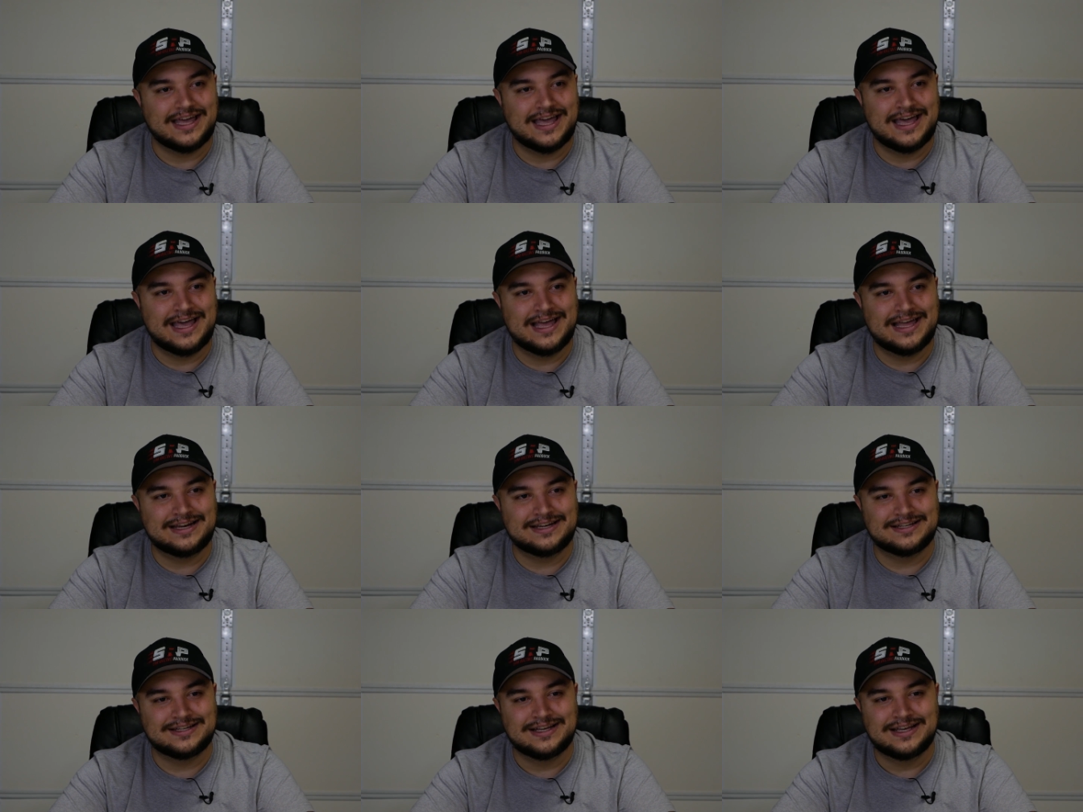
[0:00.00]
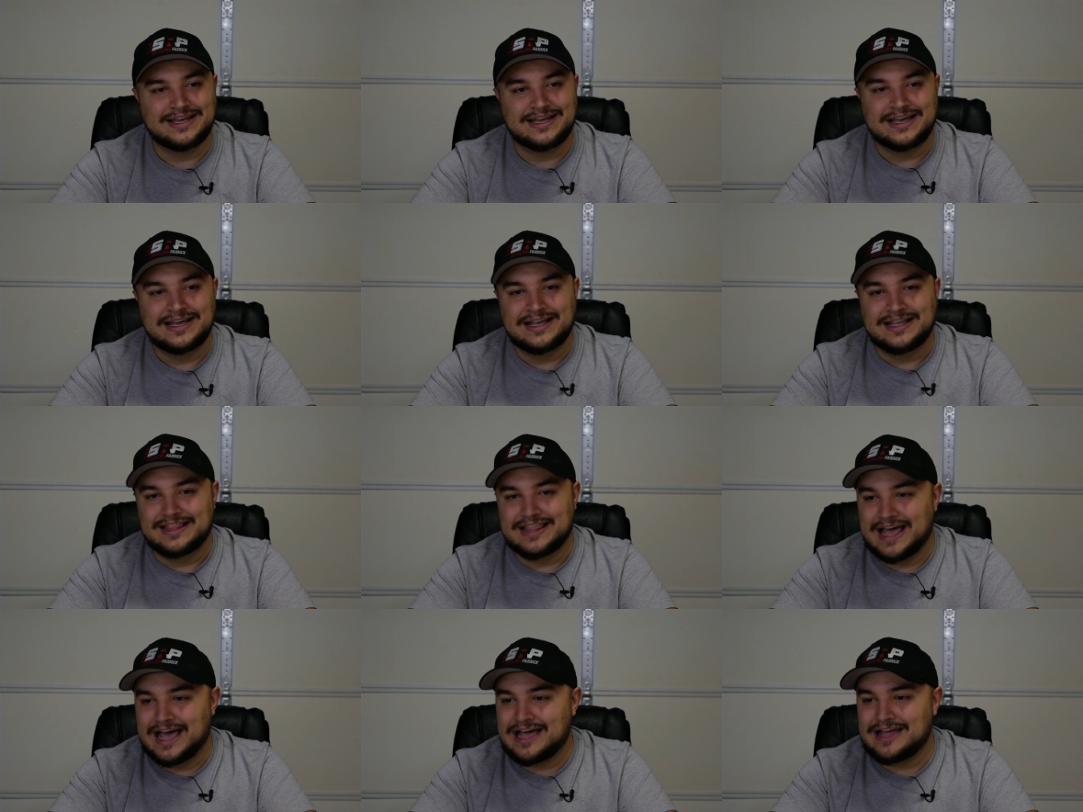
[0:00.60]
And
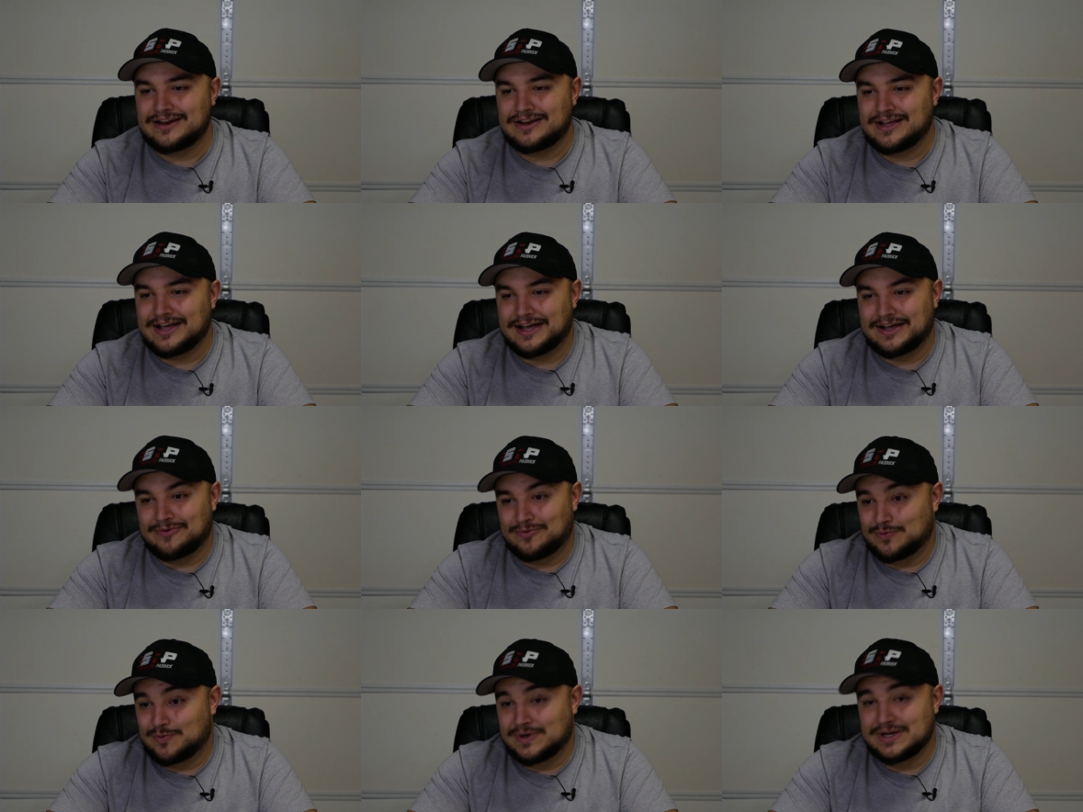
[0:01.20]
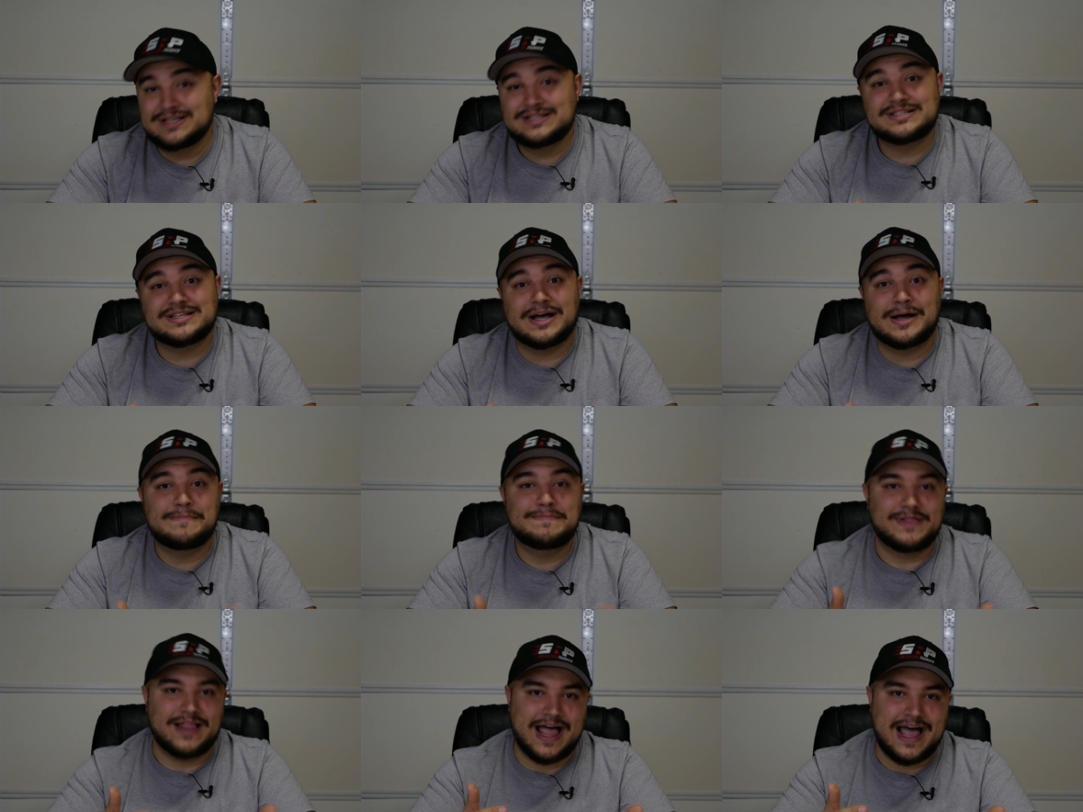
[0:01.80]
that was
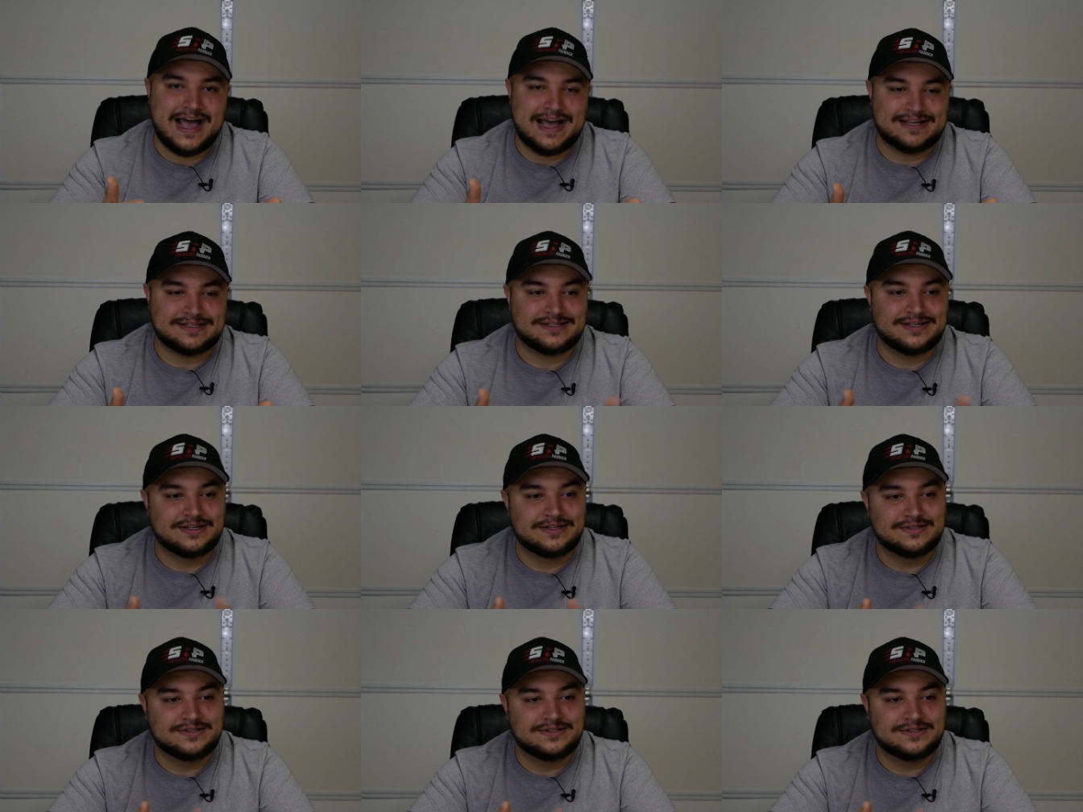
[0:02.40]
a blast.